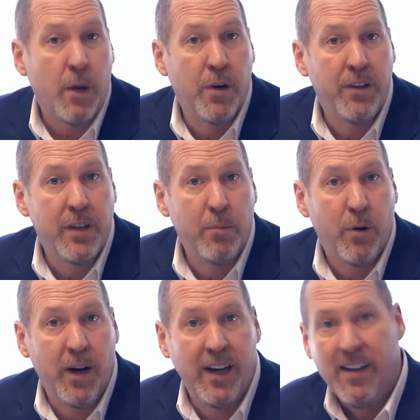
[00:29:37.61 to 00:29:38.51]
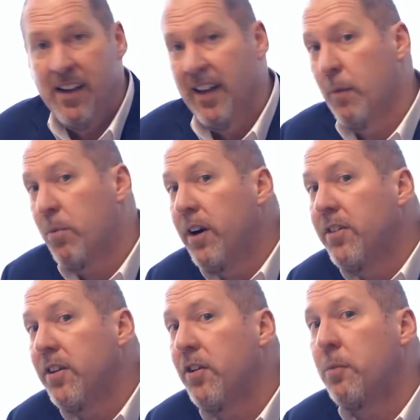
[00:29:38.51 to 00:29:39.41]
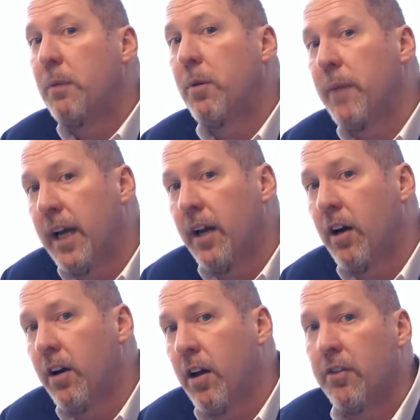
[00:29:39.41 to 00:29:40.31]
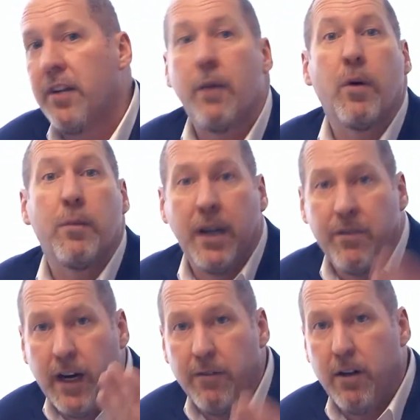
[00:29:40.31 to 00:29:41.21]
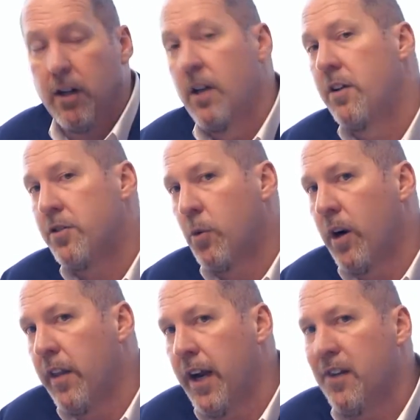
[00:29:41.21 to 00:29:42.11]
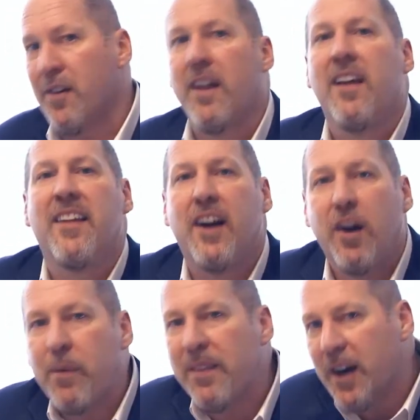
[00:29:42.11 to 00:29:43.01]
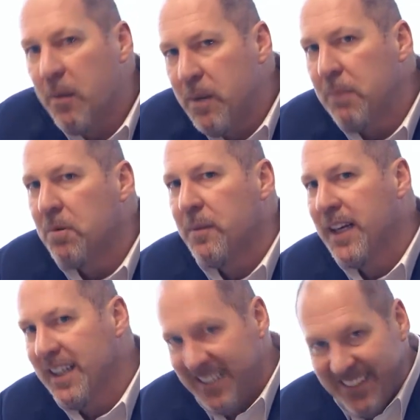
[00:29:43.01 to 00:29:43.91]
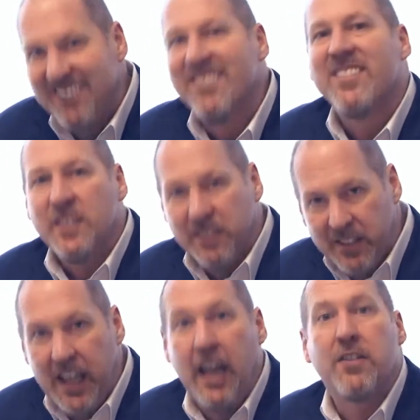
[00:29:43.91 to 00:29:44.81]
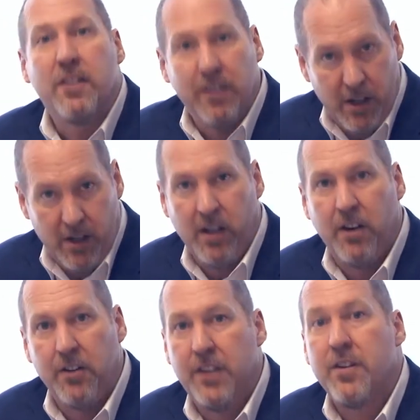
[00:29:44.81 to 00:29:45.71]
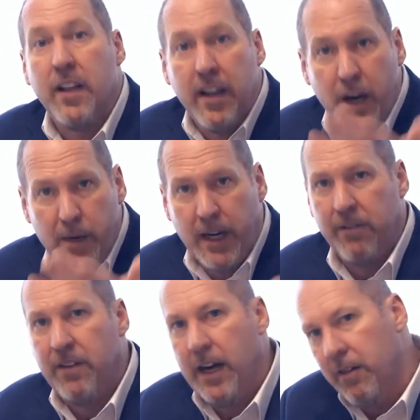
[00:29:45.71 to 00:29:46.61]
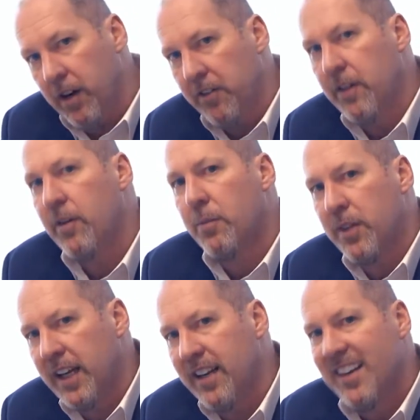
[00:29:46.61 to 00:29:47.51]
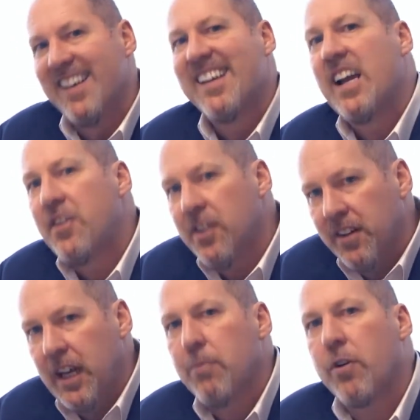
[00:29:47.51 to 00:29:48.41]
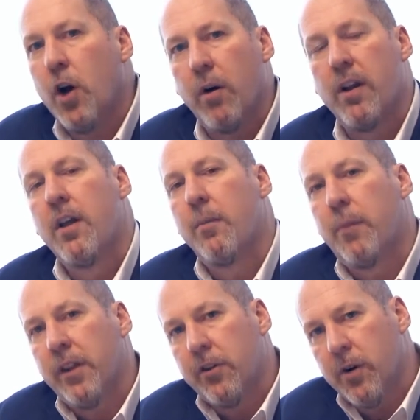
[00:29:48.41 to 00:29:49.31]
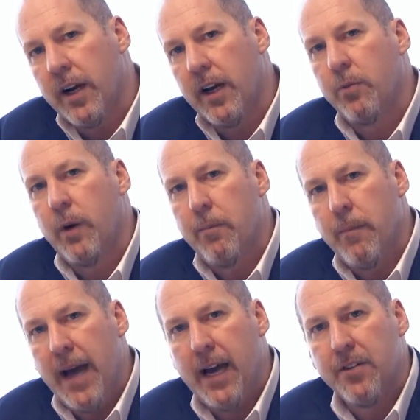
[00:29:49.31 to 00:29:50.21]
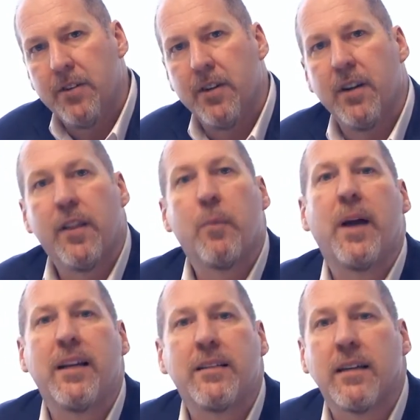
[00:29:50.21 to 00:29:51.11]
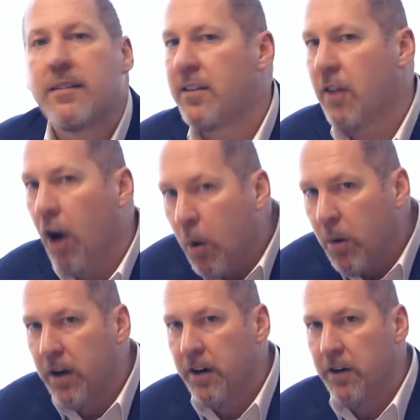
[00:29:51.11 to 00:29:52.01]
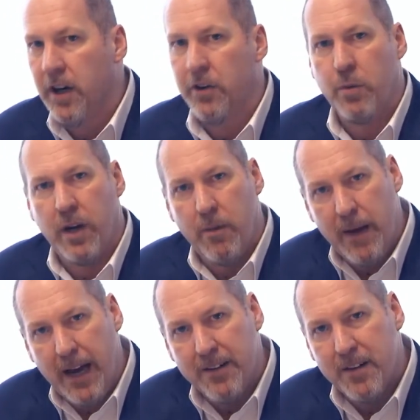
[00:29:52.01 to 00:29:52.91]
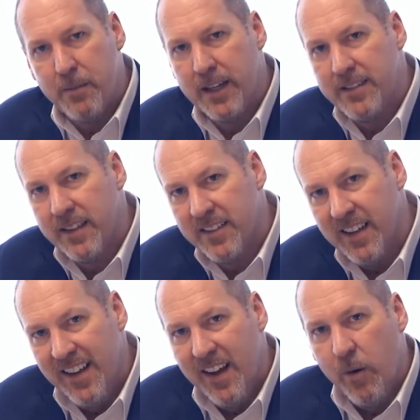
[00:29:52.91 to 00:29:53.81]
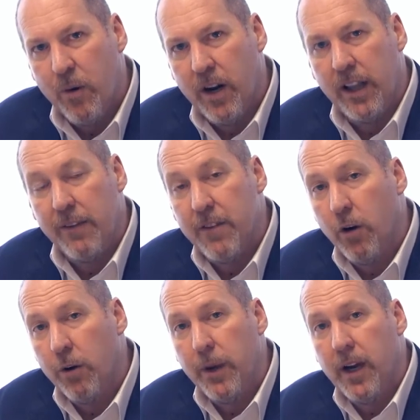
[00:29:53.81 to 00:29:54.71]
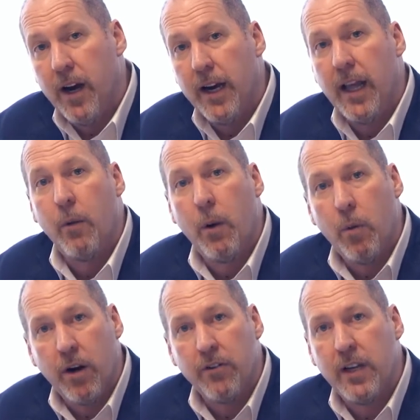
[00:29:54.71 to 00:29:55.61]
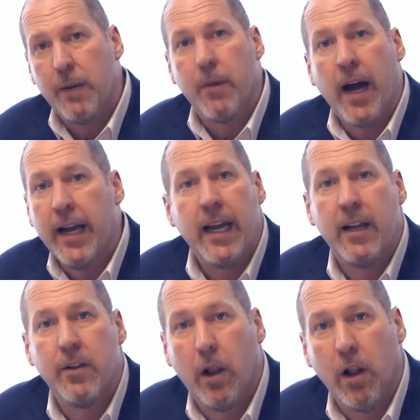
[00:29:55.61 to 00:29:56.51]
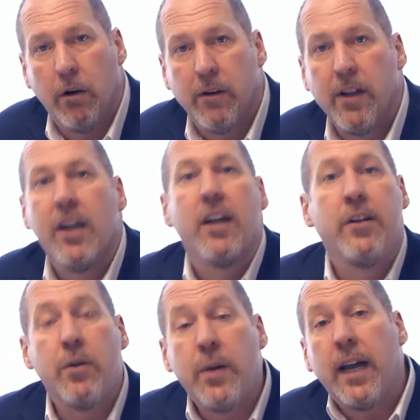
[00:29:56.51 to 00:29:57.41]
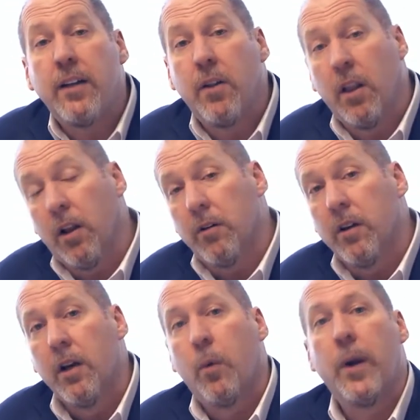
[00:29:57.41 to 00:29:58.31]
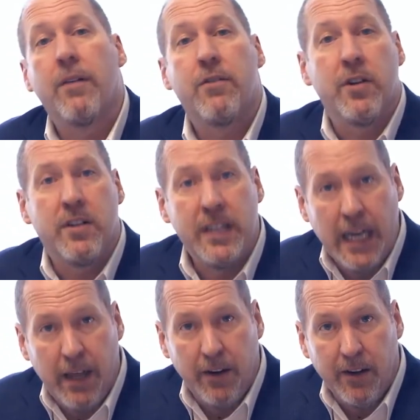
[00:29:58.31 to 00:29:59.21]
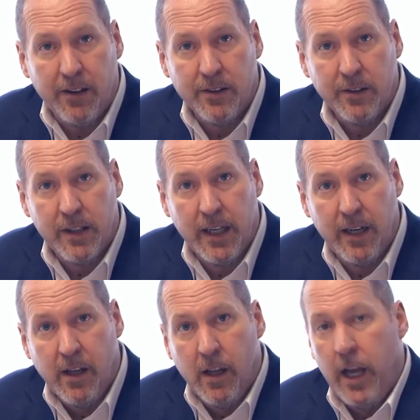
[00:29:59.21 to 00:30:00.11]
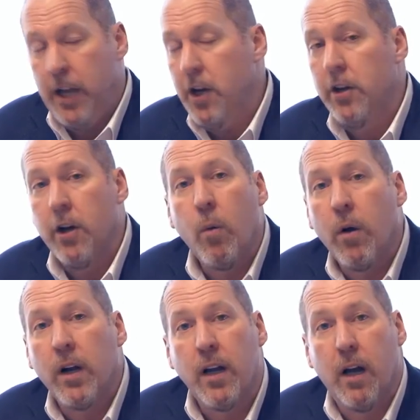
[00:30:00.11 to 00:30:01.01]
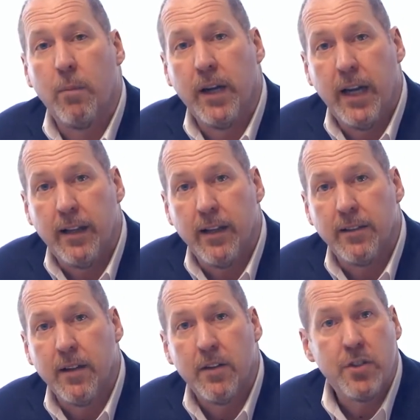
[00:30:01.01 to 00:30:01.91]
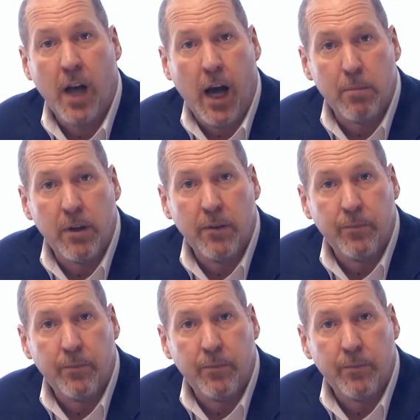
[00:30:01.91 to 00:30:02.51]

Pretty simple, right? And then pretty soon those people making $100, they want to make $500. So what are they doing? They're helping their people make extra $100 each, and then they're making $500. See what I'm saying? It just keeps going. But the trick is we master the basics. That's all we're going to do here is we're going to master the basics. We're going to leave no one behind, and we work as a team. I can't do the loan. You can't do the loan. We have to do it together, okay? And you don't want to complicate this. Stop.